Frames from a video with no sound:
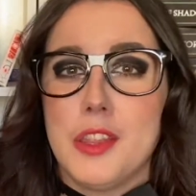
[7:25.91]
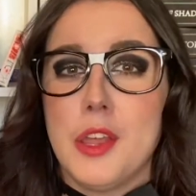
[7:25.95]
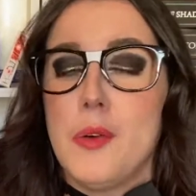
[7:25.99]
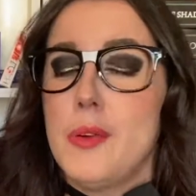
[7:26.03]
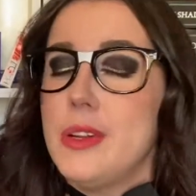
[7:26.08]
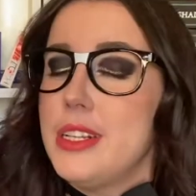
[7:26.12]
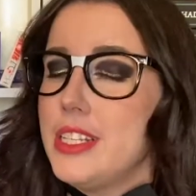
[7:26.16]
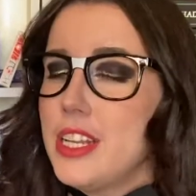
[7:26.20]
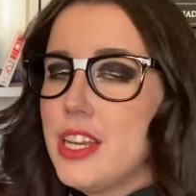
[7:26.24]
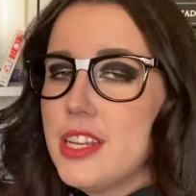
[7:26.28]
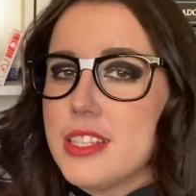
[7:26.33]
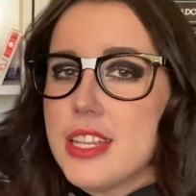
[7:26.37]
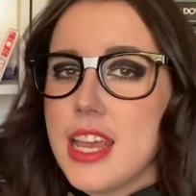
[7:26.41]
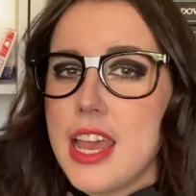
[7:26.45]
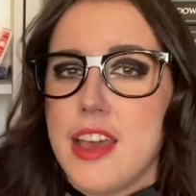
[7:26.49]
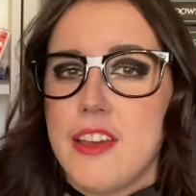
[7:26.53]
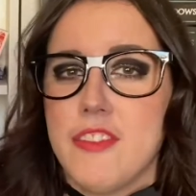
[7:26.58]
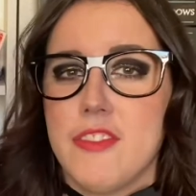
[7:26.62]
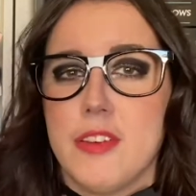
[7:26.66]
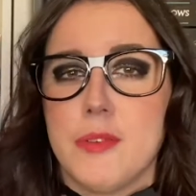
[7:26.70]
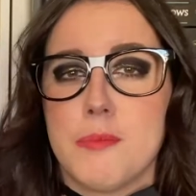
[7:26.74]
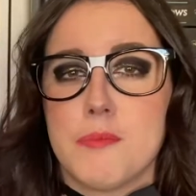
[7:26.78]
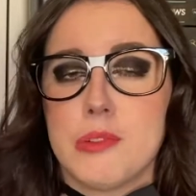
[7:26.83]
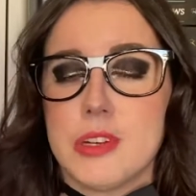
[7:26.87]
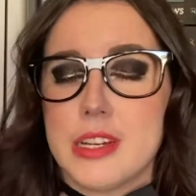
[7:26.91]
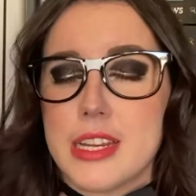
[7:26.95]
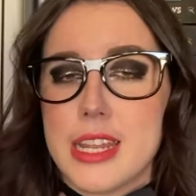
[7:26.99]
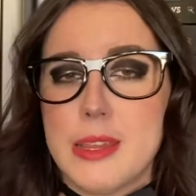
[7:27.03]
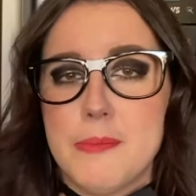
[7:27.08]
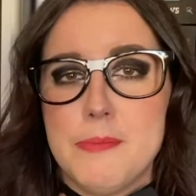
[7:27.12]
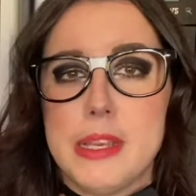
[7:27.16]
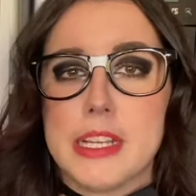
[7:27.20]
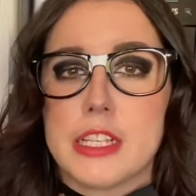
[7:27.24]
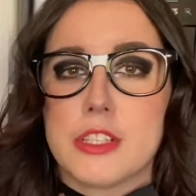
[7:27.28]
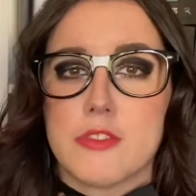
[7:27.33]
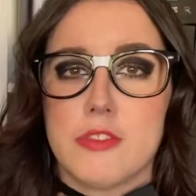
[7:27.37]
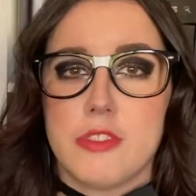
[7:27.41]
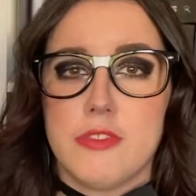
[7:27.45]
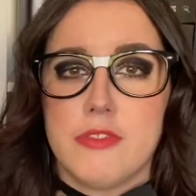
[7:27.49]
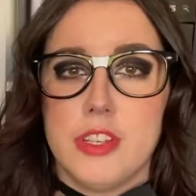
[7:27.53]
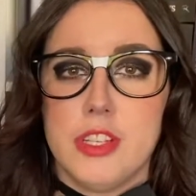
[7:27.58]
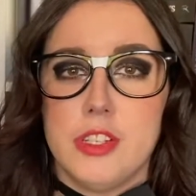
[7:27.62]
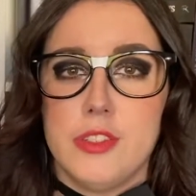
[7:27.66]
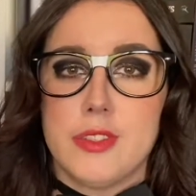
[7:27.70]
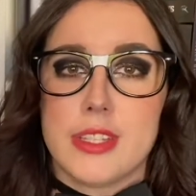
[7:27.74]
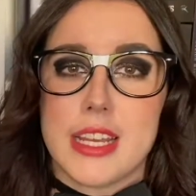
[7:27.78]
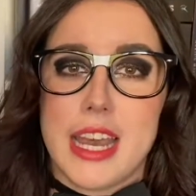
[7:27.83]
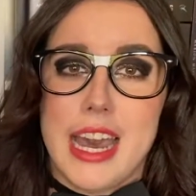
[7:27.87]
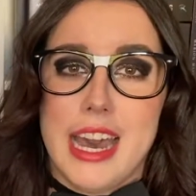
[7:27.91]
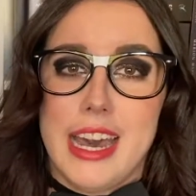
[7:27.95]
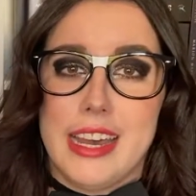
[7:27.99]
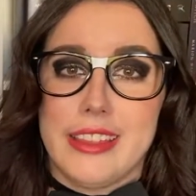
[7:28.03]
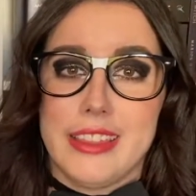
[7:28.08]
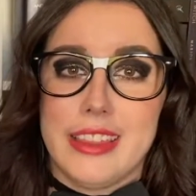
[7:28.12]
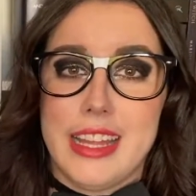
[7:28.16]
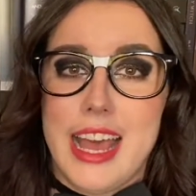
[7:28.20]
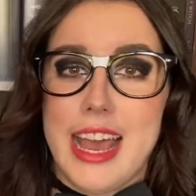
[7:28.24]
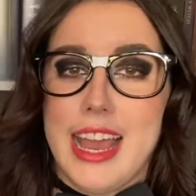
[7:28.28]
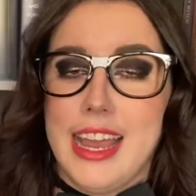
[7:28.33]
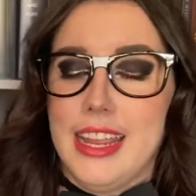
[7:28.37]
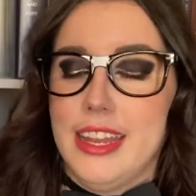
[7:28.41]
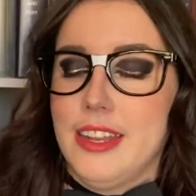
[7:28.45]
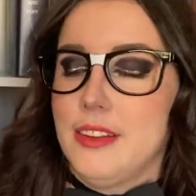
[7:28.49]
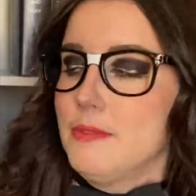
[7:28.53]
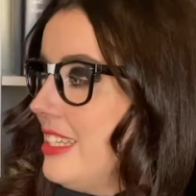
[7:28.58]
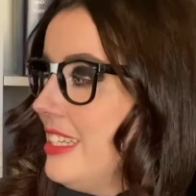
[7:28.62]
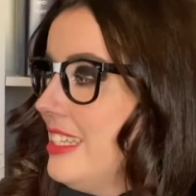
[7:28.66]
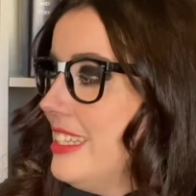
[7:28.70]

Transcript: though it does have pretty mixed reviews online,